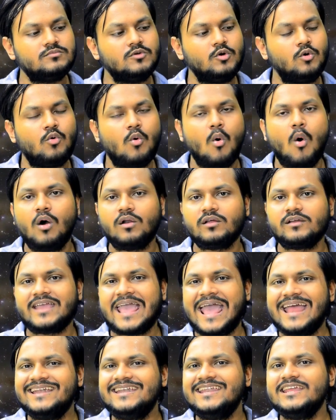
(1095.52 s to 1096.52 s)
quark
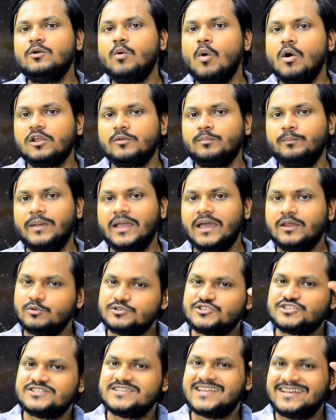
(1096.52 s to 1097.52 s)
antiquark pair,
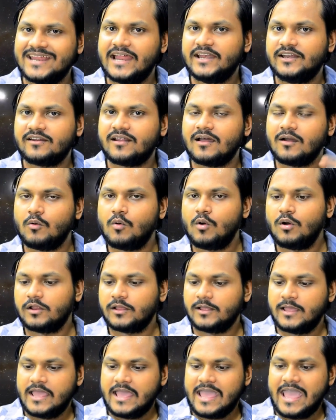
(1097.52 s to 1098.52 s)
which is the
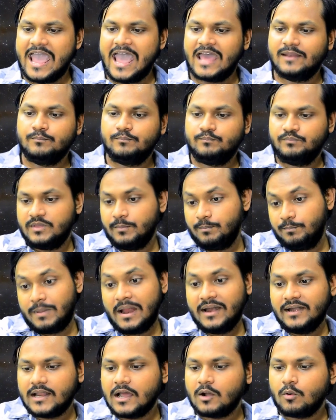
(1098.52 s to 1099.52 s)
tetraquark, and the
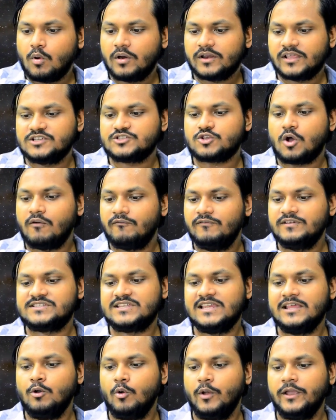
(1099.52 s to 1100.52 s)
pentaquark is
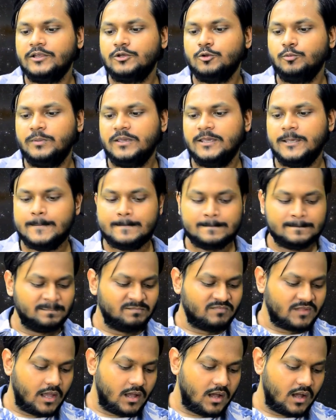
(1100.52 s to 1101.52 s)
obviously going to be
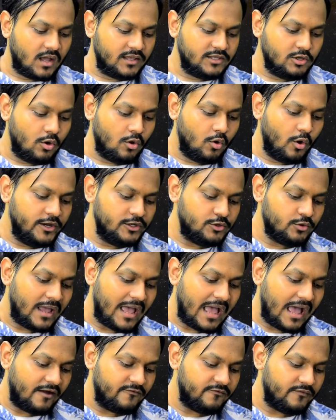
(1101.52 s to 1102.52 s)
you're going to
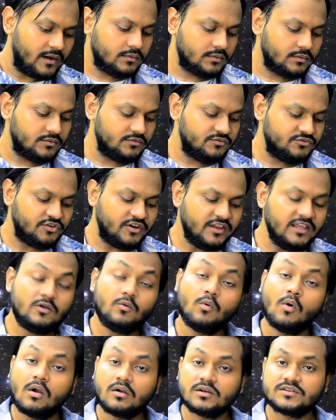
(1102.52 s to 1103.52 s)
have three
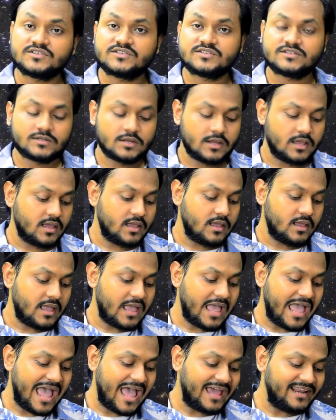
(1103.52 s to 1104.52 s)
quarks
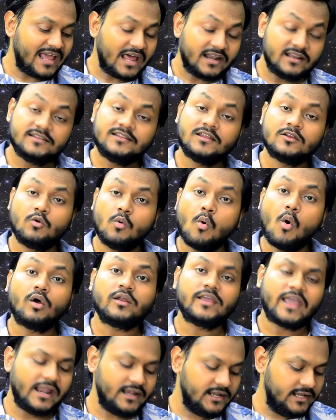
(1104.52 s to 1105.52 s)
and another
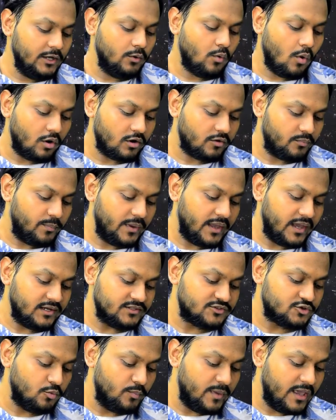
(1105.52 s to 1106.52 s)
quark antiquark pair.
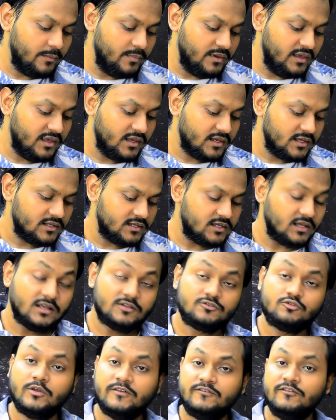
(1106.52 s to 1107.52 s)
So maybe
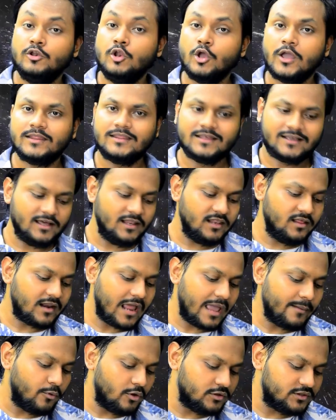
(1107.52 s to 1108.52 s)
so if you look at the color
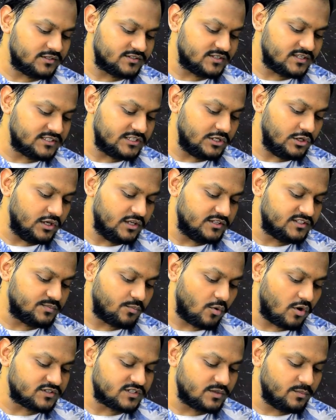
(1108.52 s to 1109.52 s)
hypothesis, it's
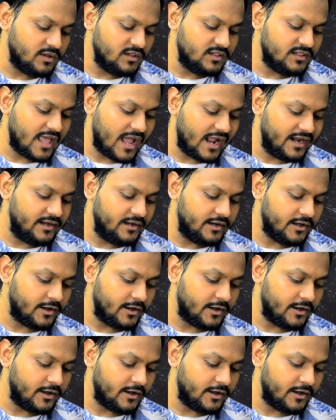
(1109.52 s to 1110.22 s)
possible that